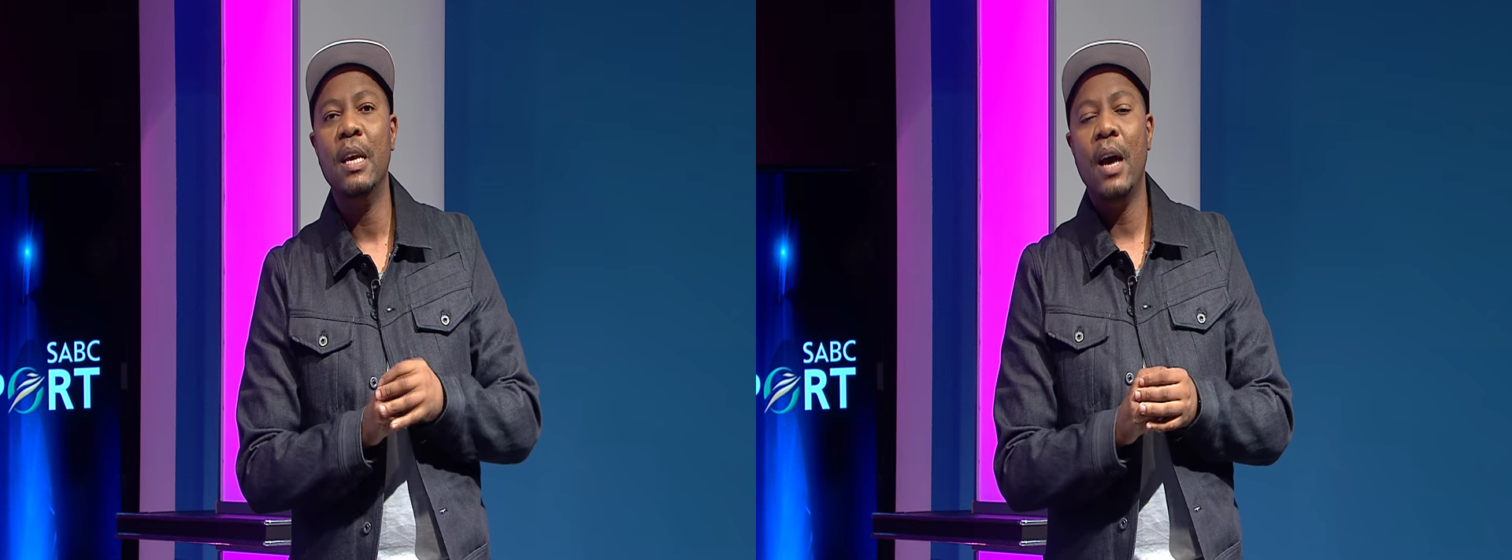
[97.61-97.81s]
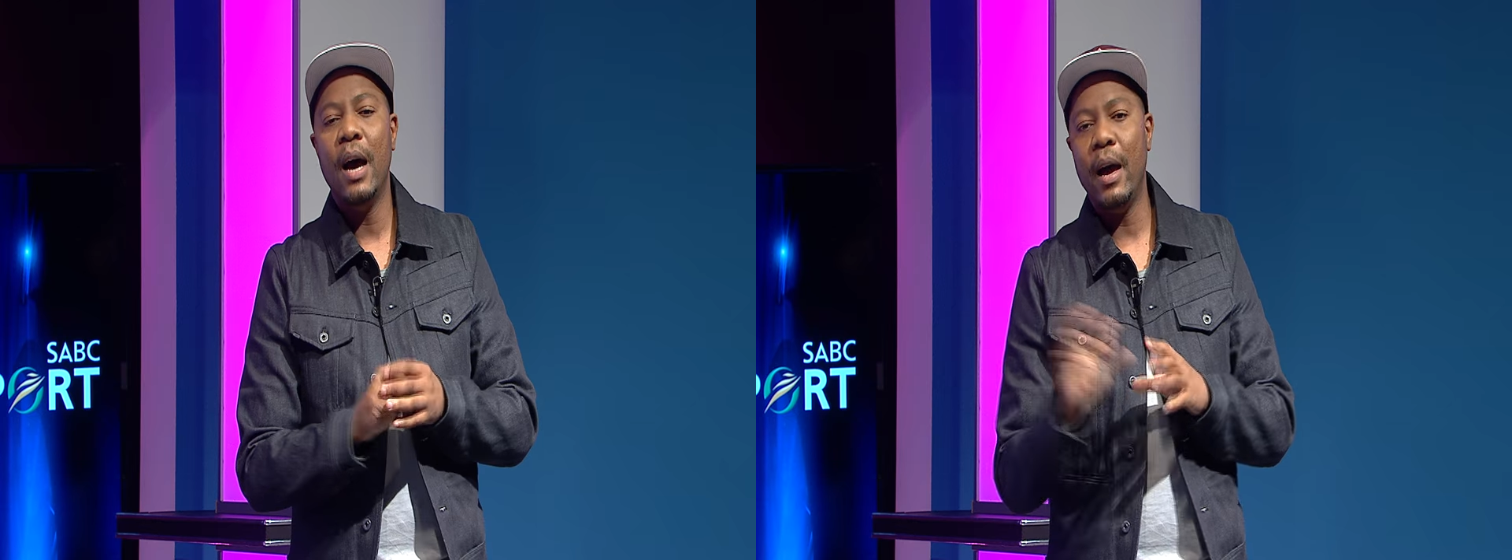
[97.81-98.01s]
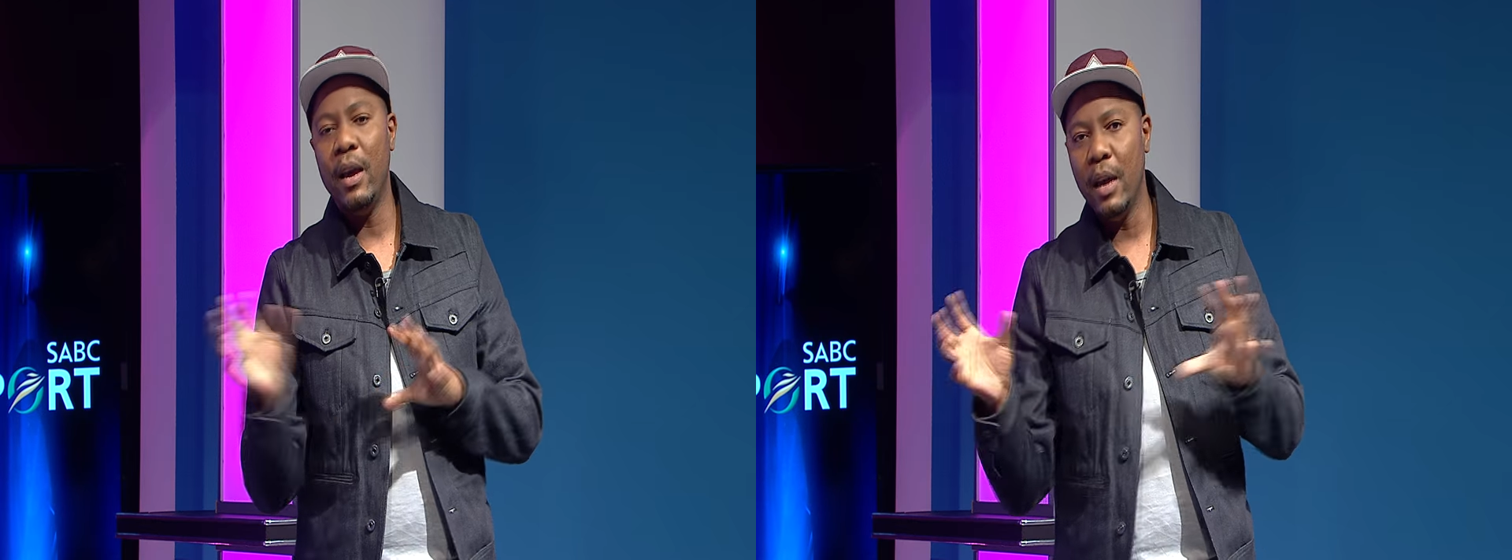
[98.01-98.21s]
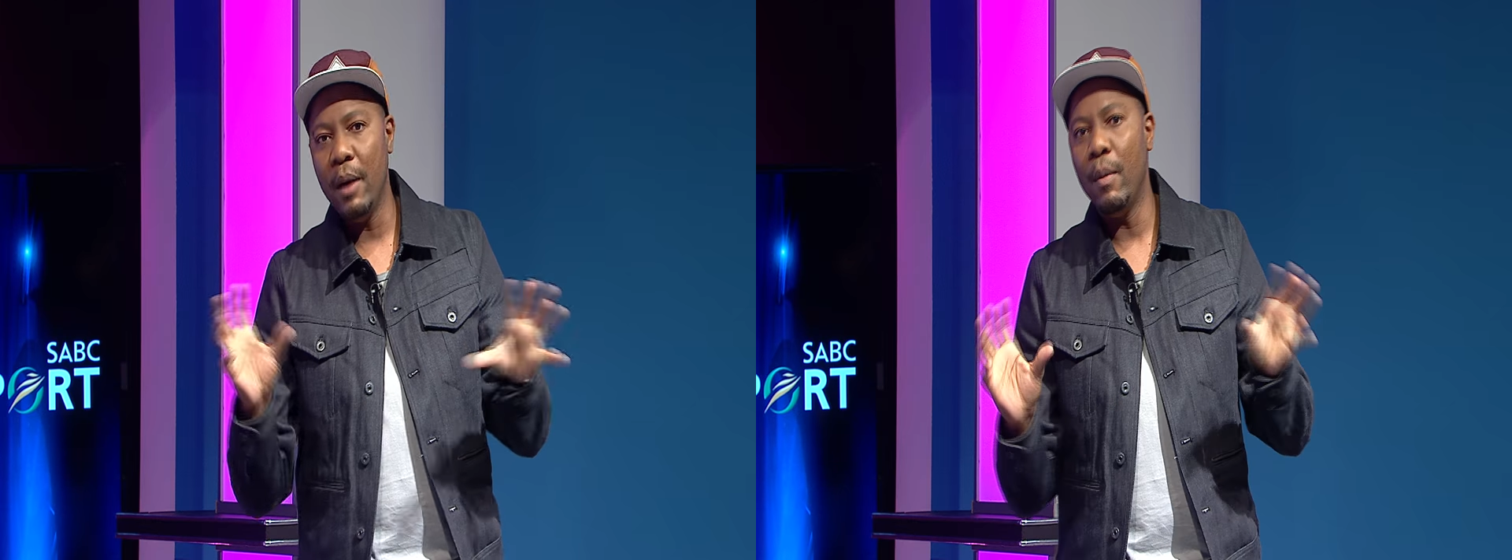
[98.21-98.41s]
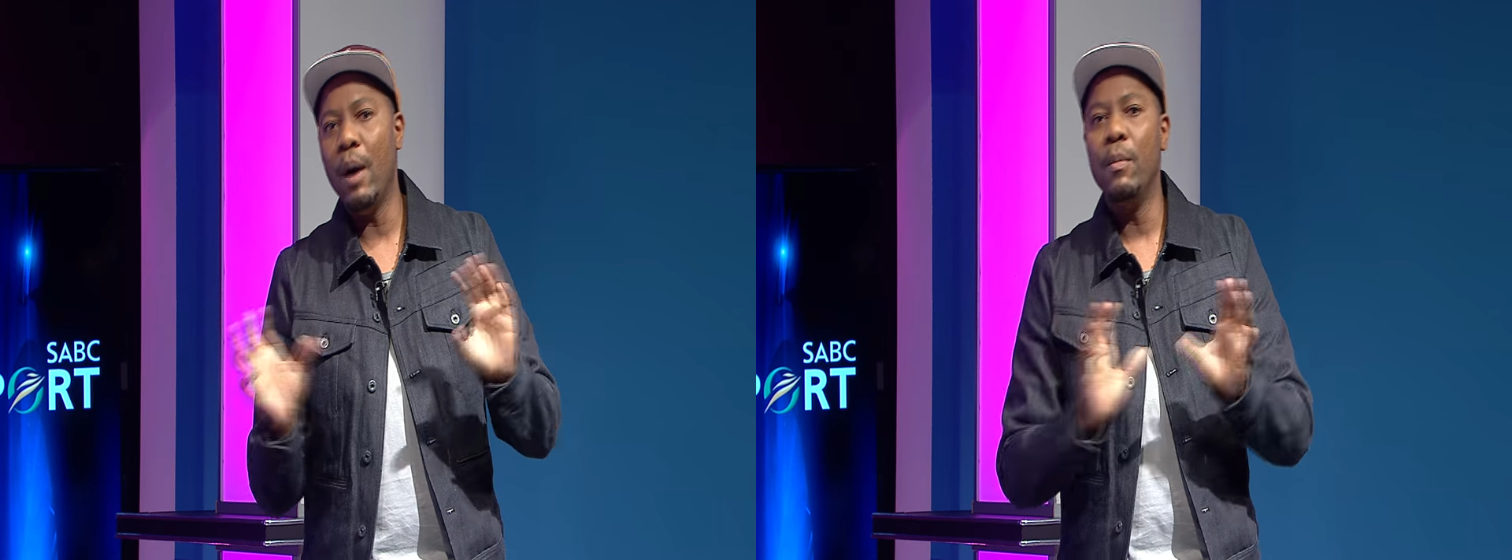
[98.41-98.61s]
I
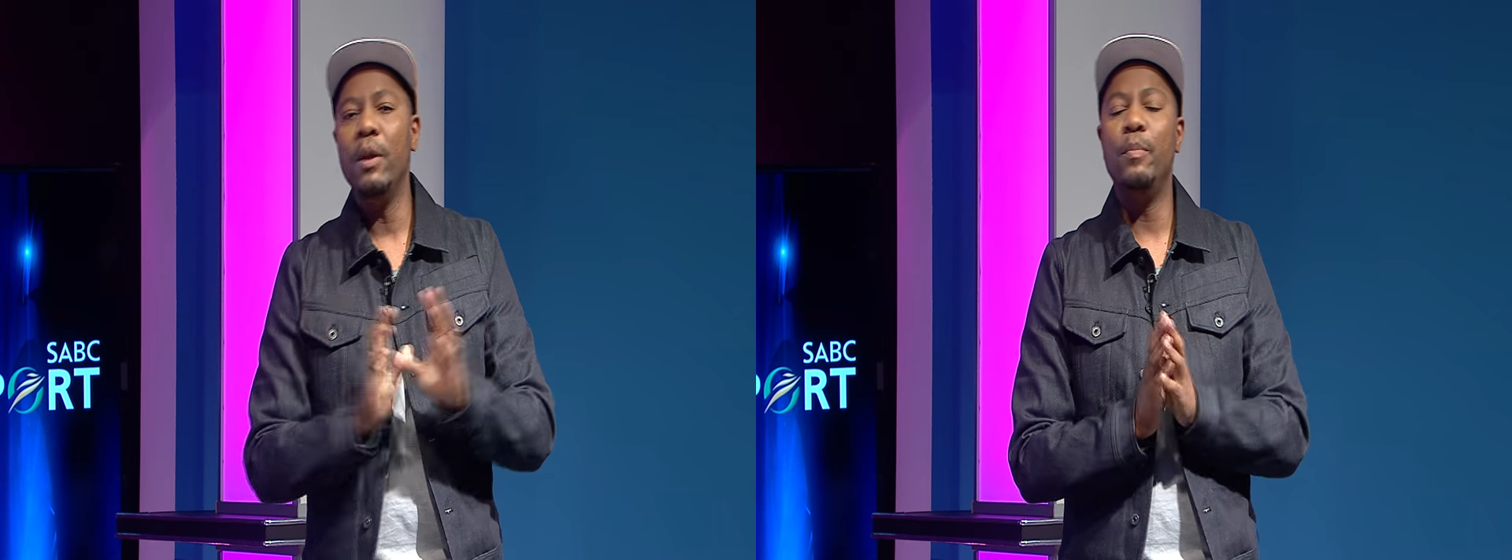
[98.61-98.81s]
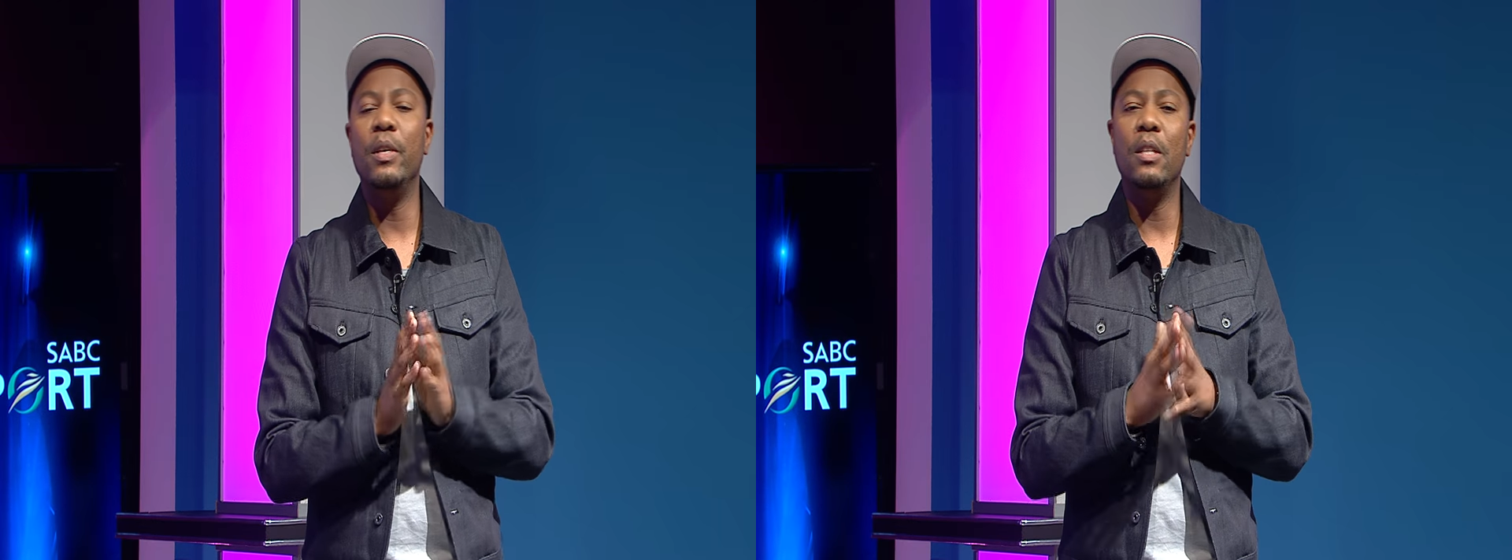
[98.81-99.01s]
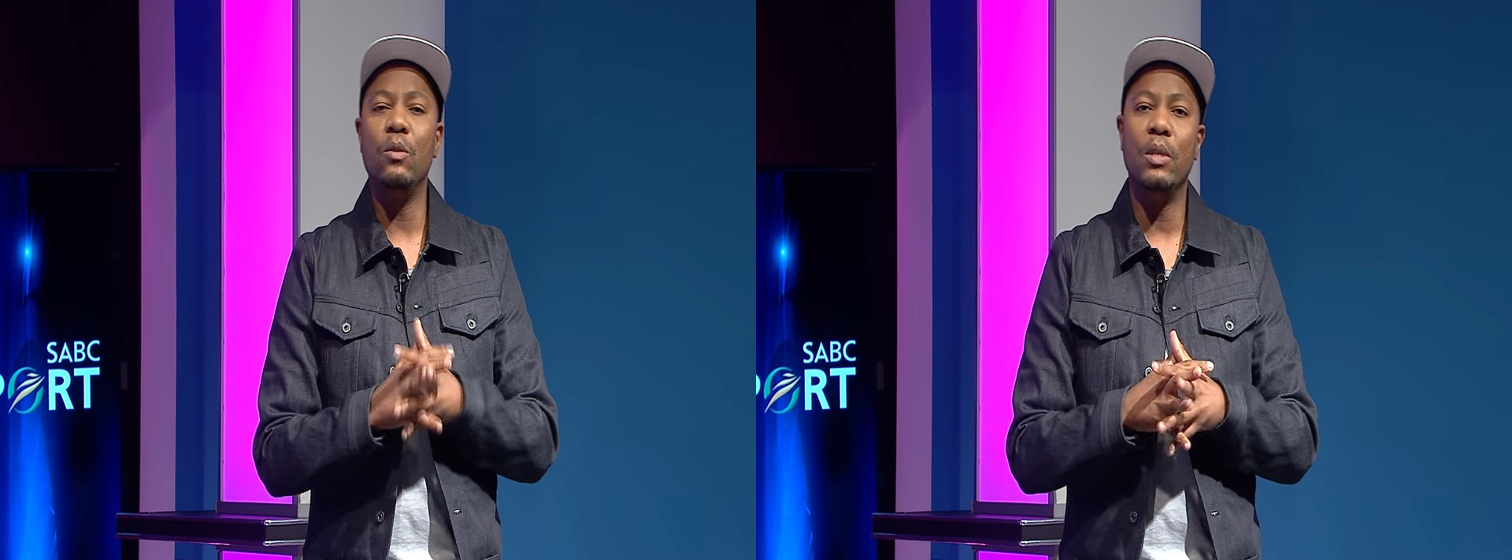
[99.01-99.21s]
am I'm in business